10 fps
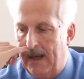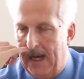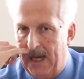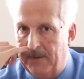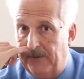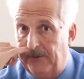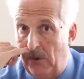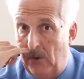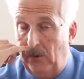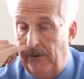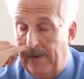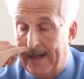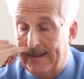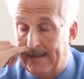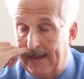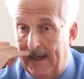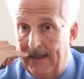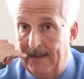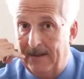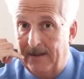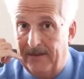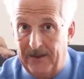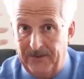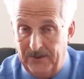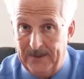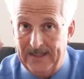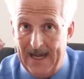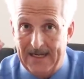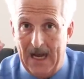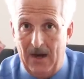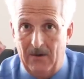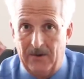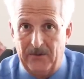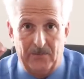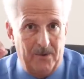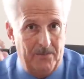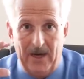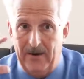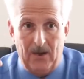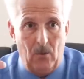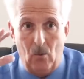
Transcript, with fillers: I've been told that uh, they're doing that now, or they're preparing a